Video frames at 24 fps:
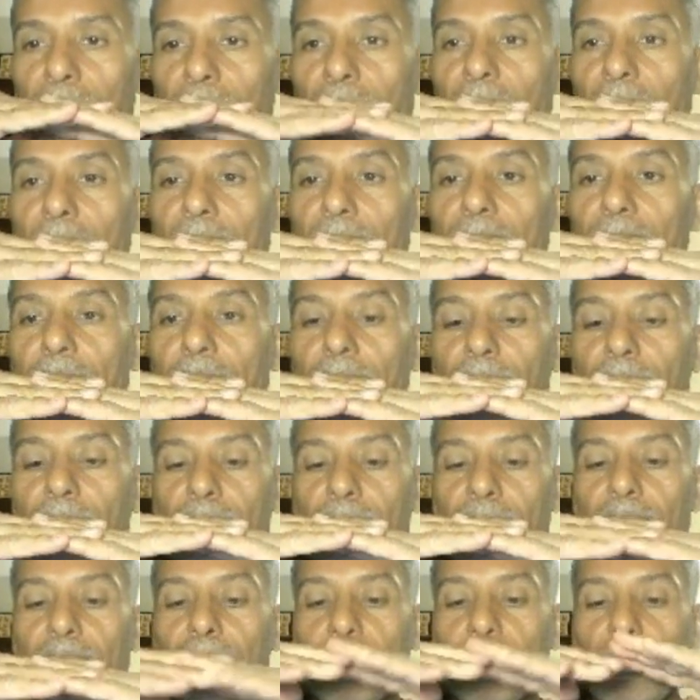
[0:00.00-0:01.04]
And
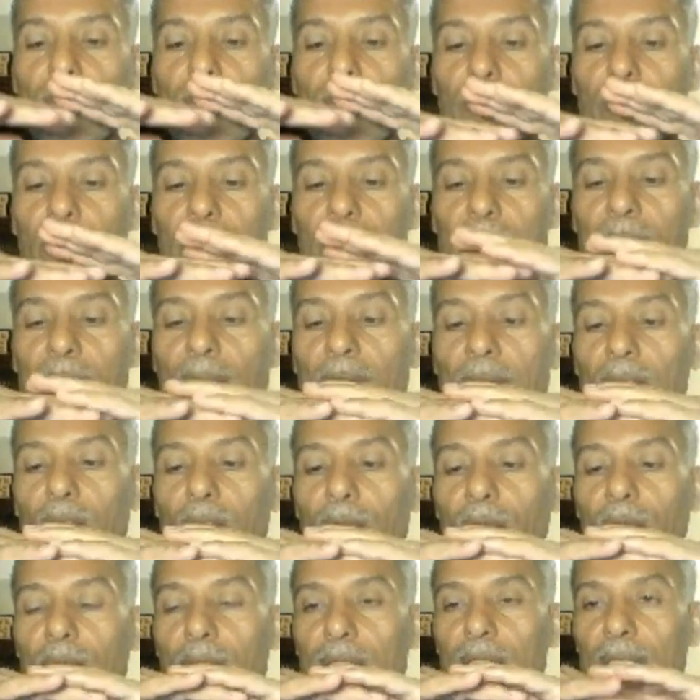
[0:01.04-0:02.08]
inside
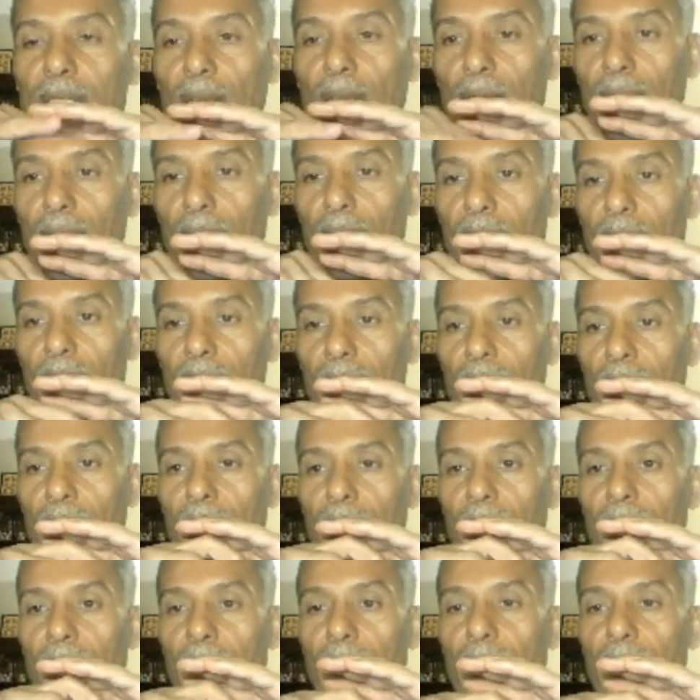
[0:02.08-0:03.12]
of the cell,
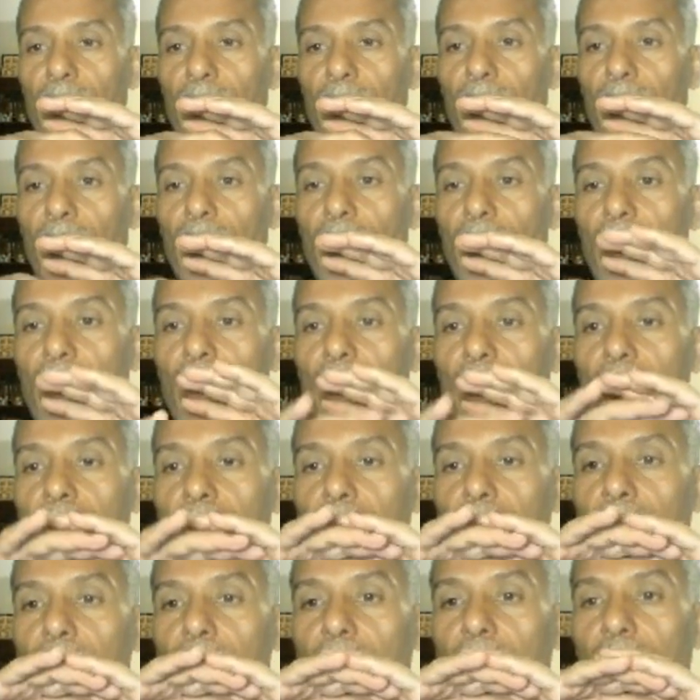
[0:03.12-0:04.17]
there
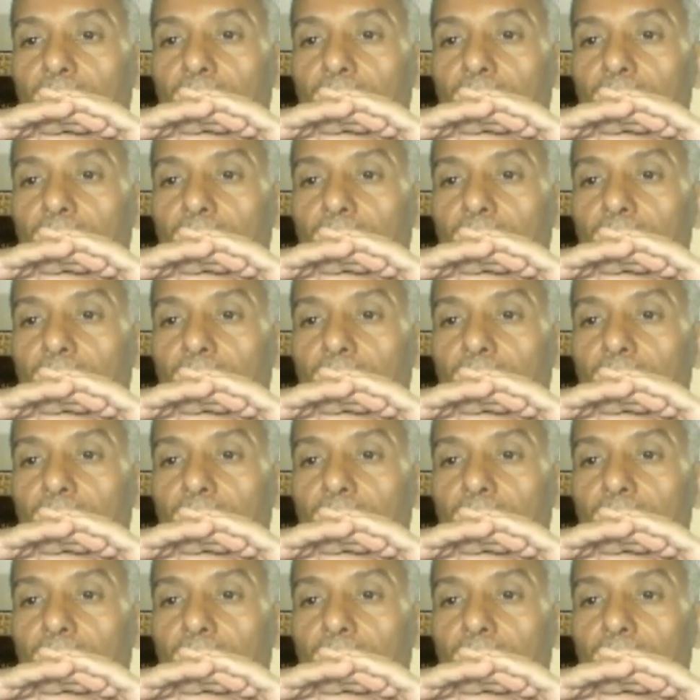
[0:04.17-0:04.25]
are